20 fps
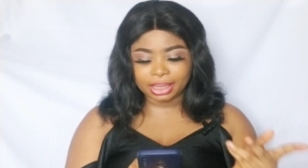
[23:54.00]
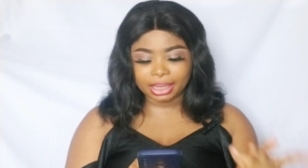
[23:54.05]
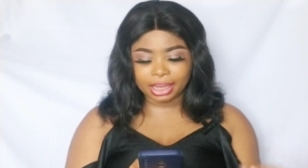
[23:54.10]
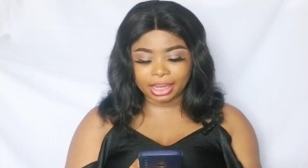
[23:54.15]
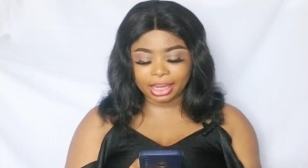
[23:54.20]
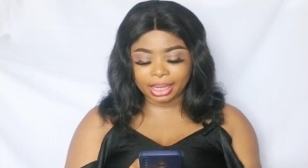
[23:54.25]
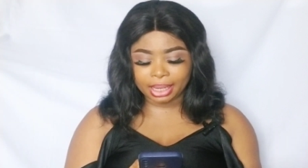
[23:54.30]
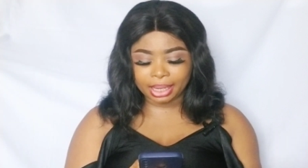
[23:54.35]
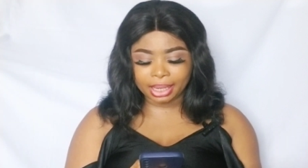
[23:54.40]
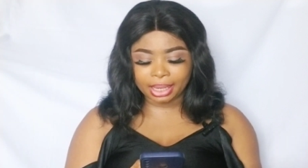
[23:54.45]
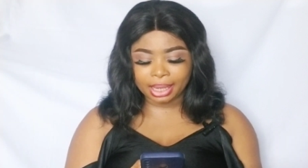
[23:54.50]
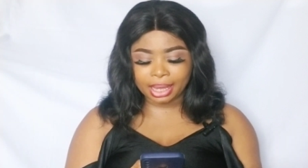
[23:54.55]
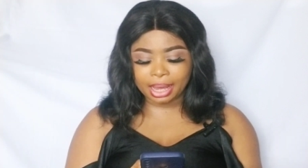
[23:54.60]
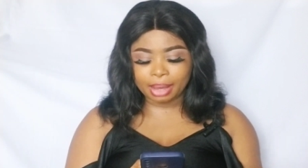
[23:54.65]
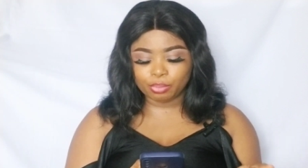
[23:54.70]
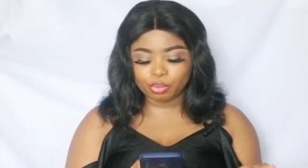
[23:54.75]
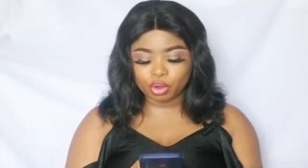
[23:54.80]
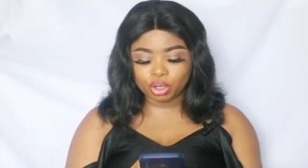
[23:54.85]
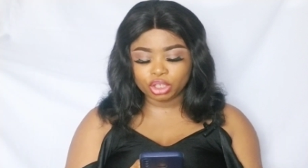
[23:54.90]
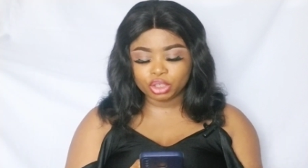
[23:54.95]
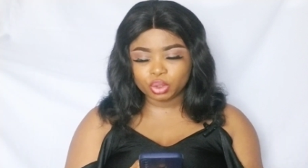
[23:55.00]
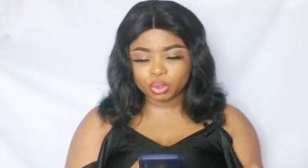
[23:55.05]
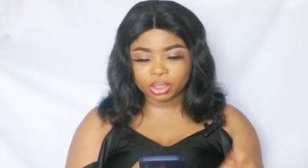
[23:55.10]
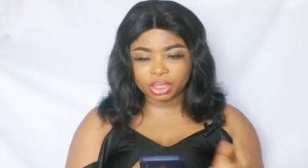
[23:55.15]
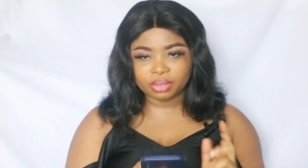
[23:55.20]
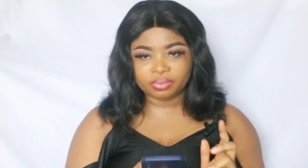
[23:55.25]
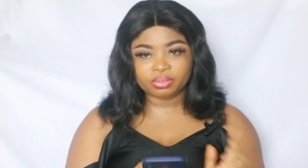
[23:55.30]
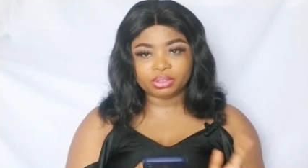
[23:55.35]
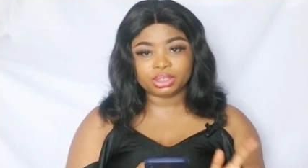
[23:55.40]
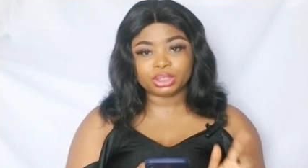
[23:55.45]
her hair. I'm going to
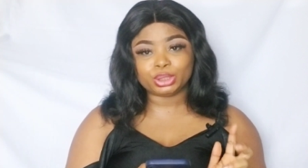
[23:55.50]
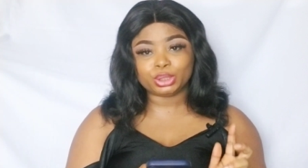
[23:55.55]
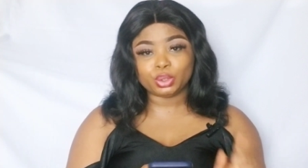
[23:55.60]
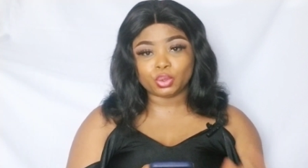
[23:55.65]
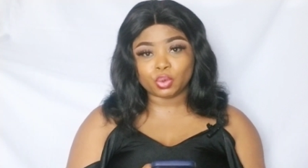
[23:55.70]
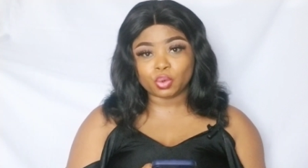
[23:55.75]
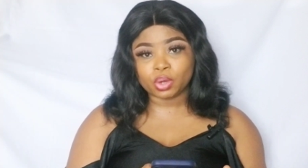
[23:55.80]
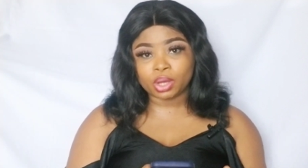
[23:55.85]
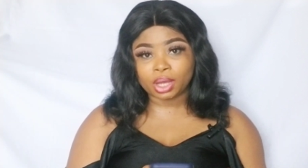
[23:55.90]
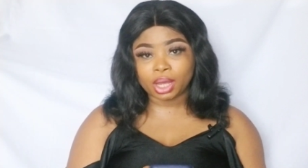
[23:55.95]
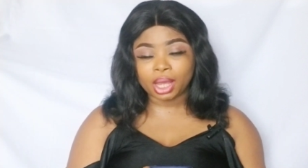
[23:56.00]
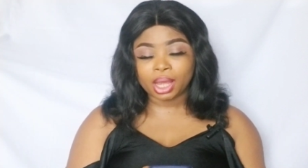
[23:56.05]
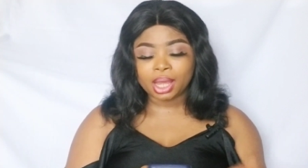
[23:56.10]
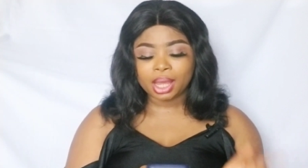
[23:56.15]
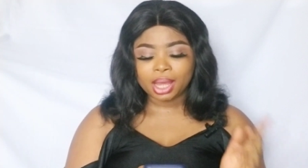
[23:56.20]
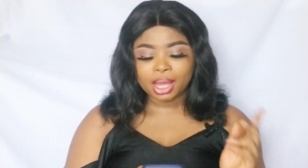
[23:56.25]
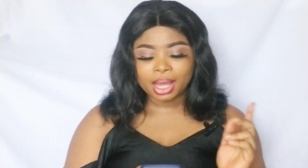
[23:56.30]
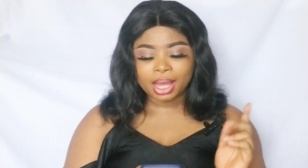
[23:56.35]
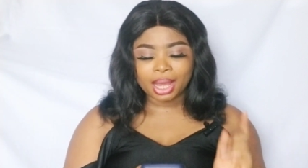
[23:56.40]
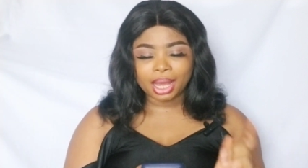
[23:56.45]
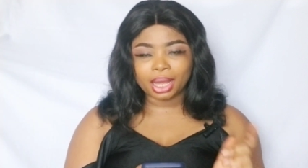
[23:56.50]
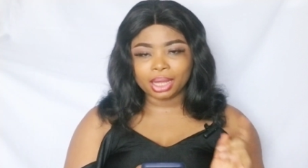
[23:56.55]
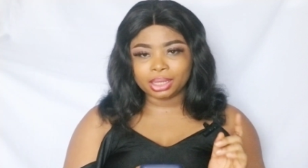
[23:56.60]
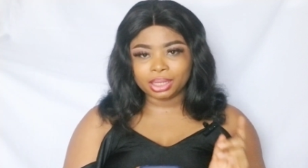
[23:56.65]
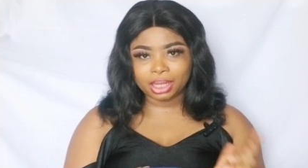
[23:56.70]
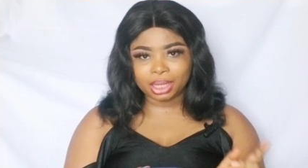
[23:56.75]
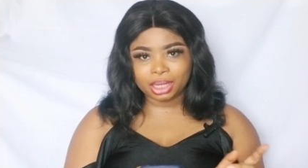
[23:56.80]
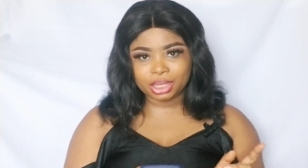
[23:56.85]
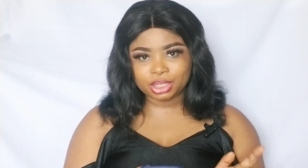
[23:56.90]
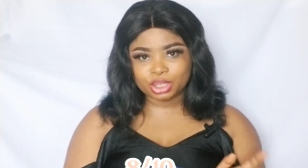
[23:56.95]
give this look
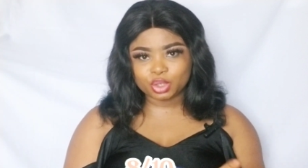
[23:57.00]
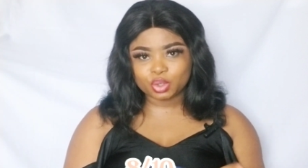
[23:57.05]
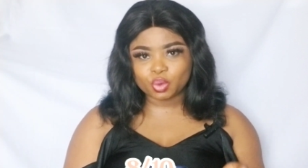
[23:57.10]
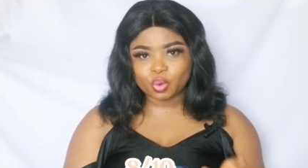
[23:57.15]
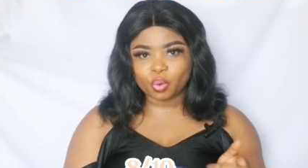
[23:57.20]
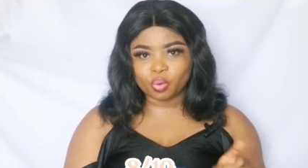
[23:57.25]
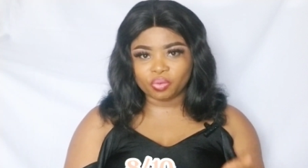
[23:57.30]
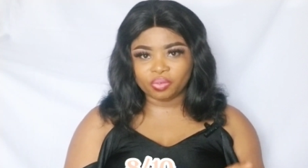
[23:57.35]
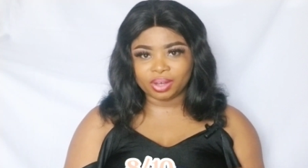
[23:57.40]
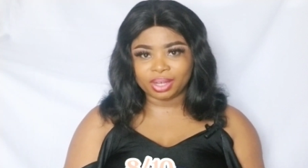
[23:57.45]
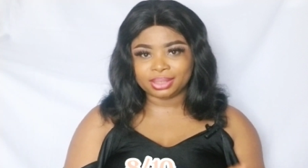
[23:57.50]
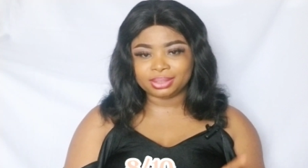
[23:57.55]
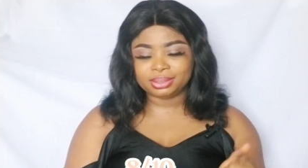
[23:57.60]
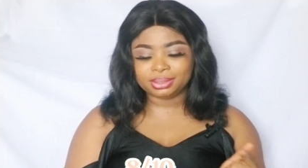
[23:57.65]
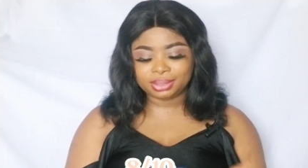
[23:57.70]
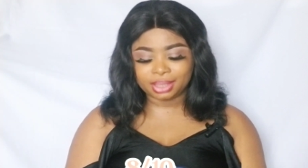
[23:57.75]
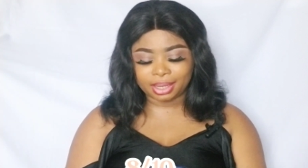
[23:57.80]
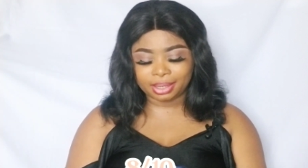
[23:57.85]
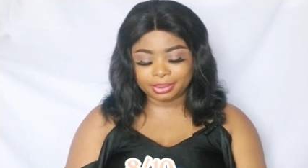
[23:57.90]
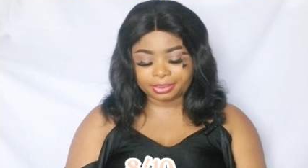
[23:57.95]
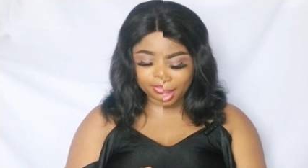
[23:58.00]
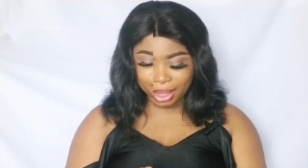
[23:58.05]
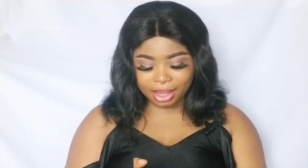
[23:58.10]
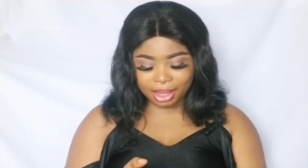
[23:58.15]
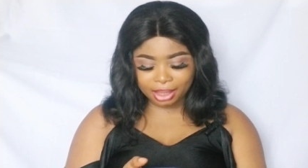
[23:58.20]
an 8 over 10.